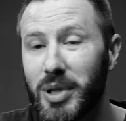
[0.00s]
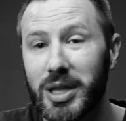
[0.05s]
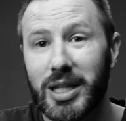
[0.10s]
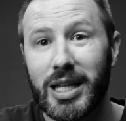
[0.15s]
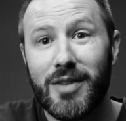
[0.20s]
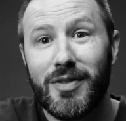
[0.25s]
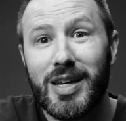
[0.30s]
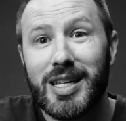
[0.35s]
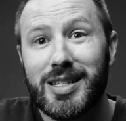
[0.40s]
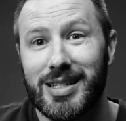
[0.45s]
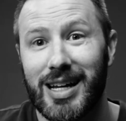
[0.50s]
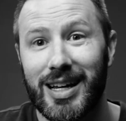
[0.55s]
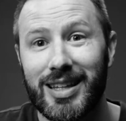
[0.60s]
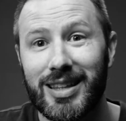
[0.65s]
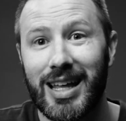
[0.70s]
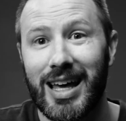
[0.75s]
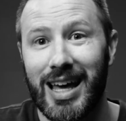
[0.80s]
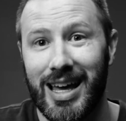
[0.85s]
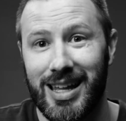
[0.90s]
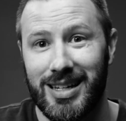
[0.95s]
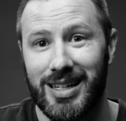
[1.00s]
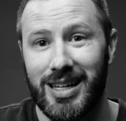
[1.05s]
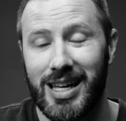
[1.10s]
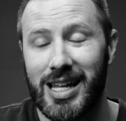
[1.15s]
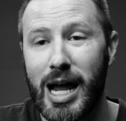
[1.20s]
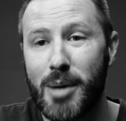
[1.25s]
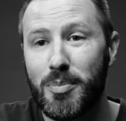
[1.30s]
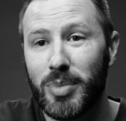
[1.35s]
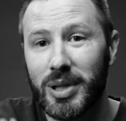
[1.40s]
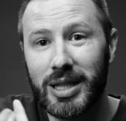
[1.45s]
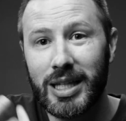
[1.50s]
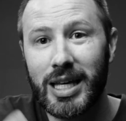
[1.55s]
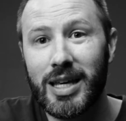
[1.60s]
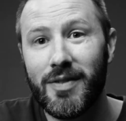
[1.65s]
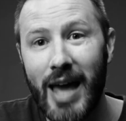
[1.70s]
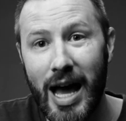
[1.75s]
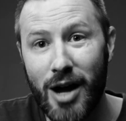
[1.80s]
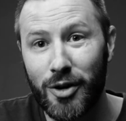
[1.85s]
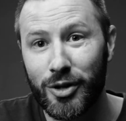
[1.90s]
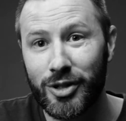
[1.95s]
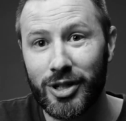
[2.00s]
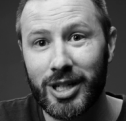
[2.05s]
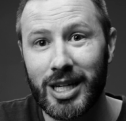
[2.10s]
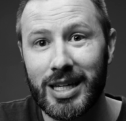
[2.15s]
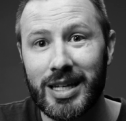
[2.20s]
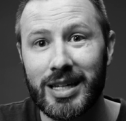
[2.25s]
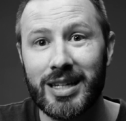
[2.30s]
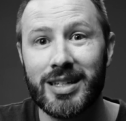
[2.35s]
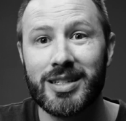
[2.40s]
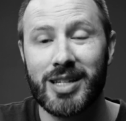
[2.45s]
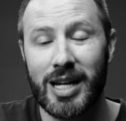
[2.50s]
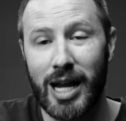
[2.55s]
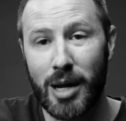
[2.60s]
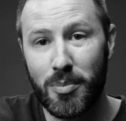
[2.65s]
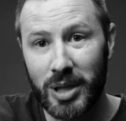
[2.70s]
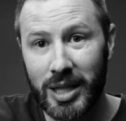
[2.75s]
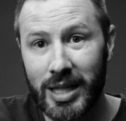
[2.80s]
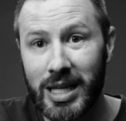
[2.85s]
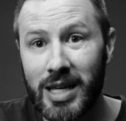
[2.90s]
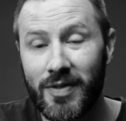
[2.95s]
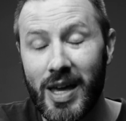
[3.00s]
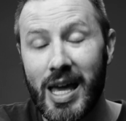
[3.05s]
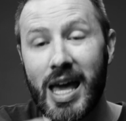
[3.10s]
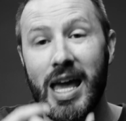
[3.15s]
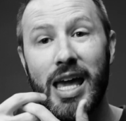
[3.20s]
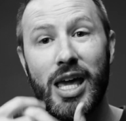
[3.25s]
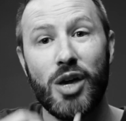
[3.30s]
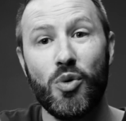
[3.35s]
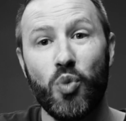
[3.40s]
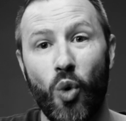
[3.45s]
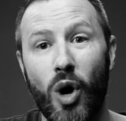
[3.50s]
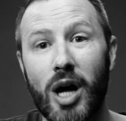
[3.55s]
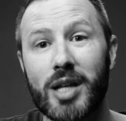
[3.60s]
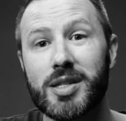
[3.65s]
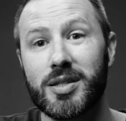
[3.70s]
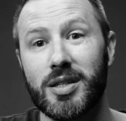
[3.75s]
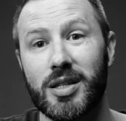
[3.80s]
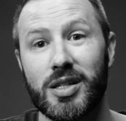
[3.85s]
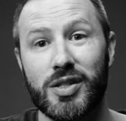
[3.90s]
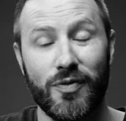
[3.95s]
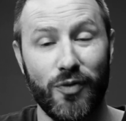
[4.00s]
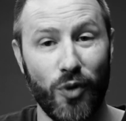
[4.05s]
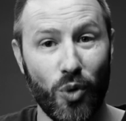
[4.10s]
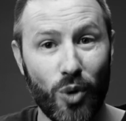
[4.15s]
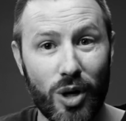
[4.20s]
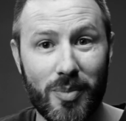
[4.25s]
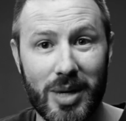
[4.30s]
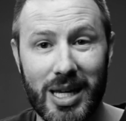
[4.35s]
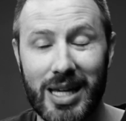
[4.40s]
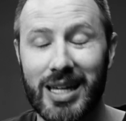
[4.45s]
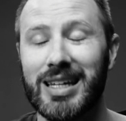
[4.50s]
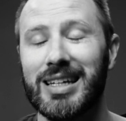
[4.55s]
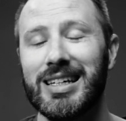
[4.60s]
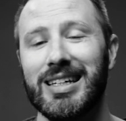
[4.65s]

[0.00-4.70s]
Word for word: believe he's done that, and I believe how good he is, and I believe he wants this for me,